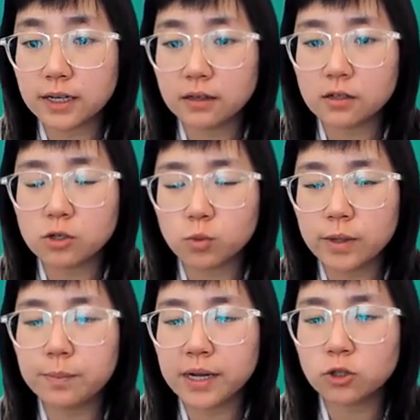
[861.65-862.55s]
in the
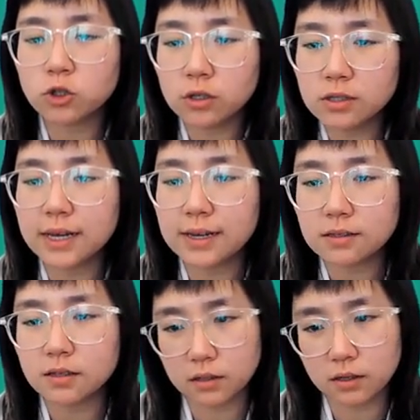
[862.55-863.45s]
sweet baked goods case
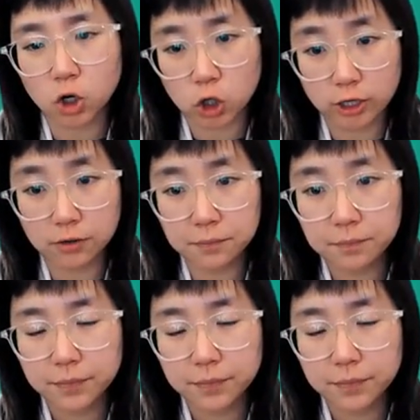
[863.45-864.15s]
study earlier,